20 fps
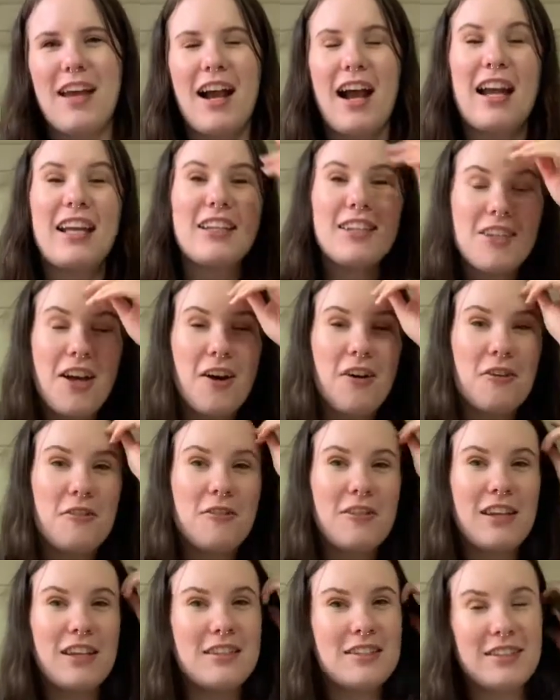I know
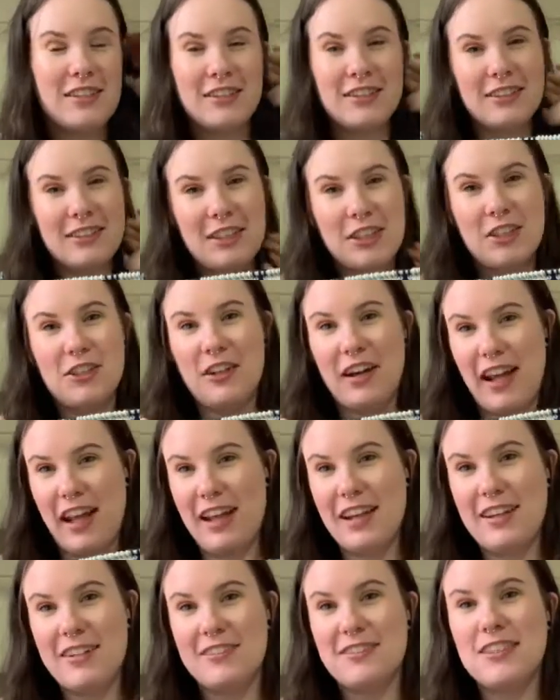it's gonna look
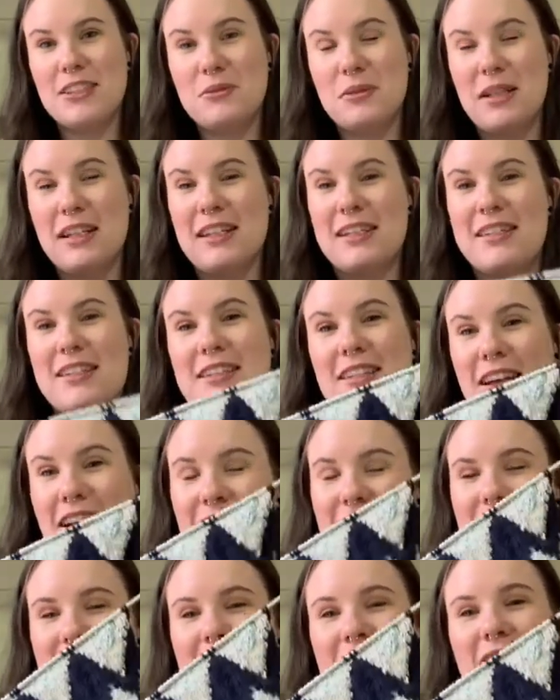great when it's
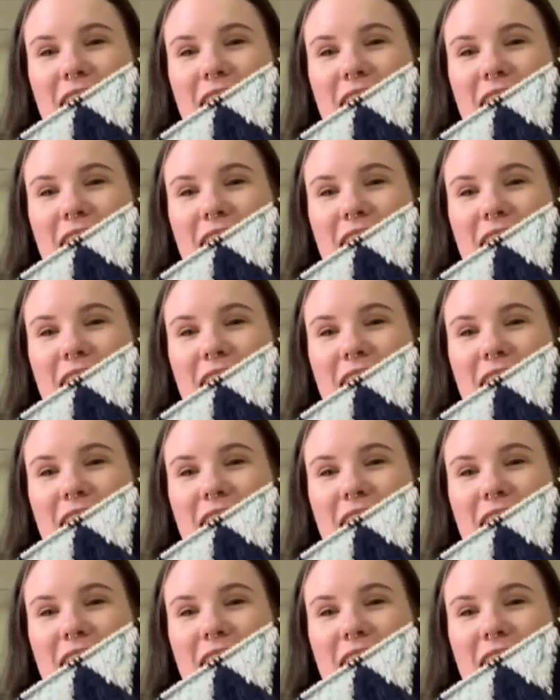done.